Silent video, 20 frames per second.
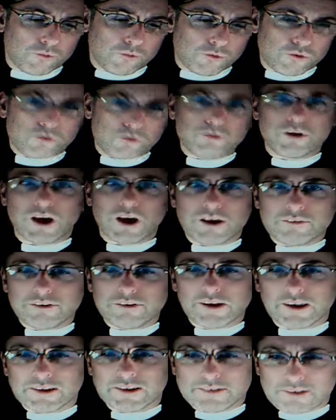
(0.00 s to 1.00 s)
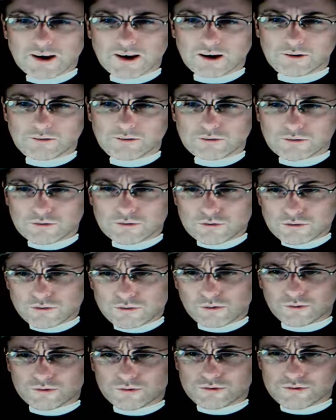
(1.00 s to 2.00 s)
do you ever get down to
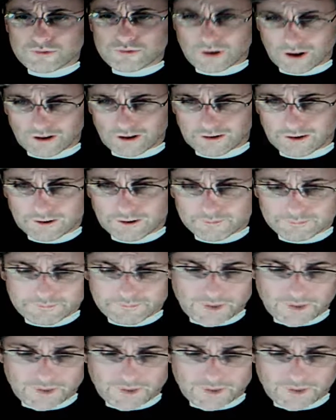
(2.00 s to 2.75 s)
Australia?